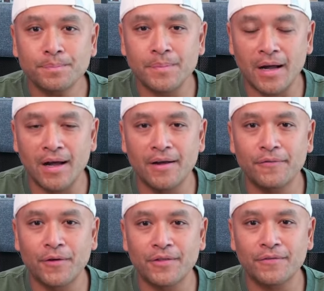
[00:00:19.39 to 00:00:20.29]

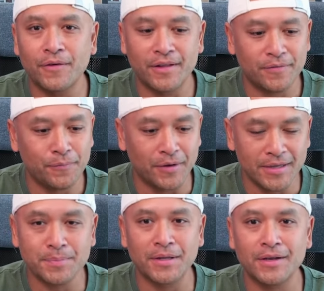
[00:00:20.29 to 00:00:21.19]
for
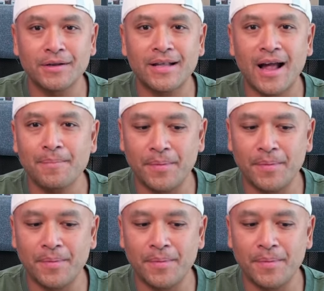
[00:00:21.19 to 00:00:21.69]
this particular time,